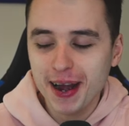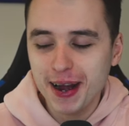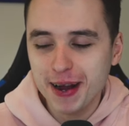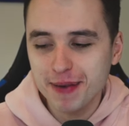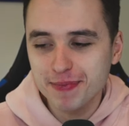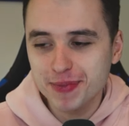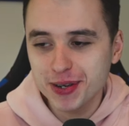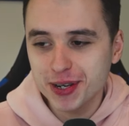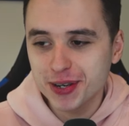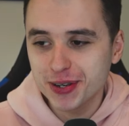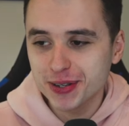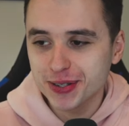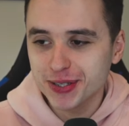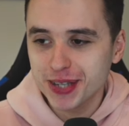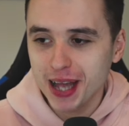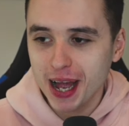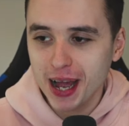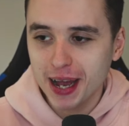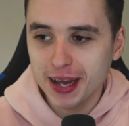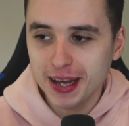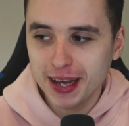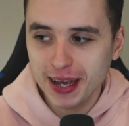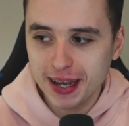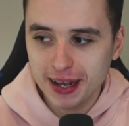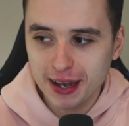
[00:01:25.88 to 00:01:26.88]
because
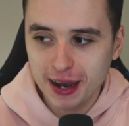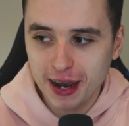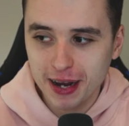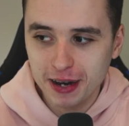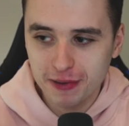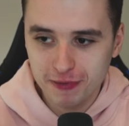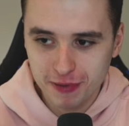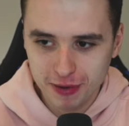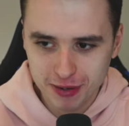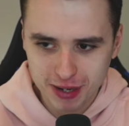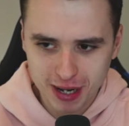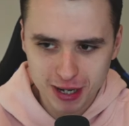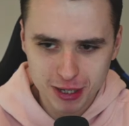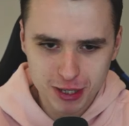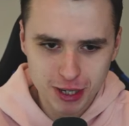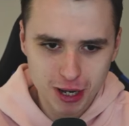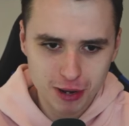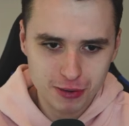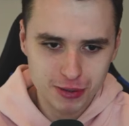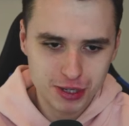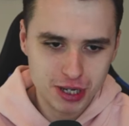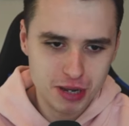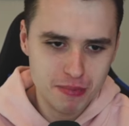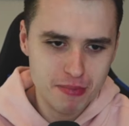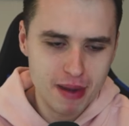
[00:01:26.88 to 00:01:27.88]
it kind of feels like
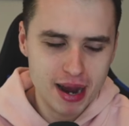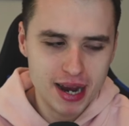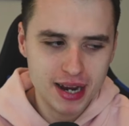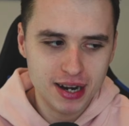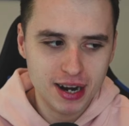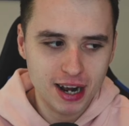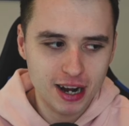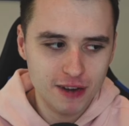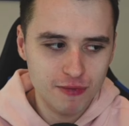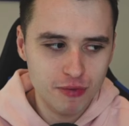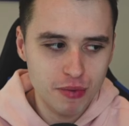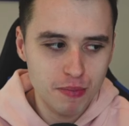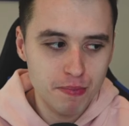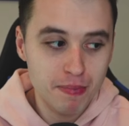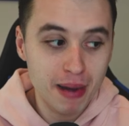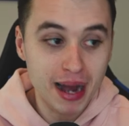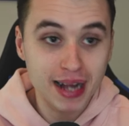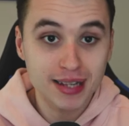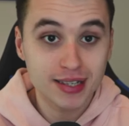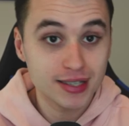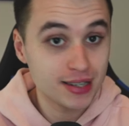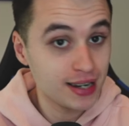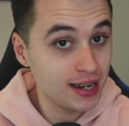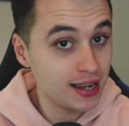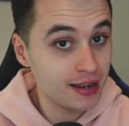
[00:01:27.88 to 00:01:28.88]
Chelsea and Man United have been
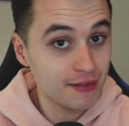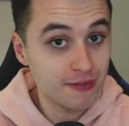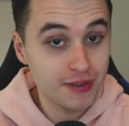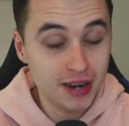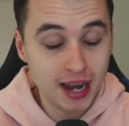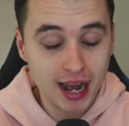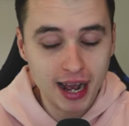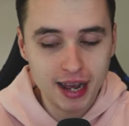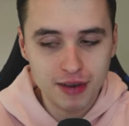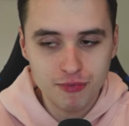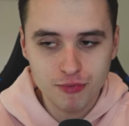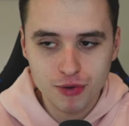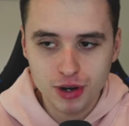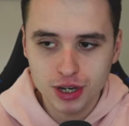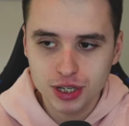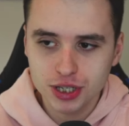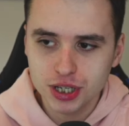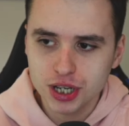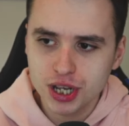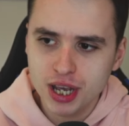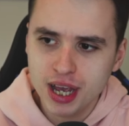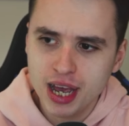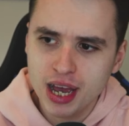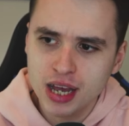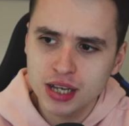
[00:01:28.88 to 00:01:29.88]
battling for that in
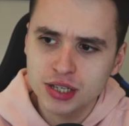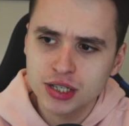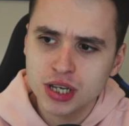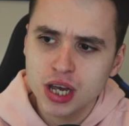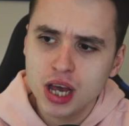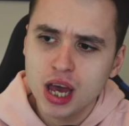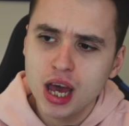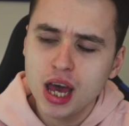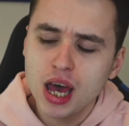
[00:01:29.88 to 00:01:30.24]
recent years.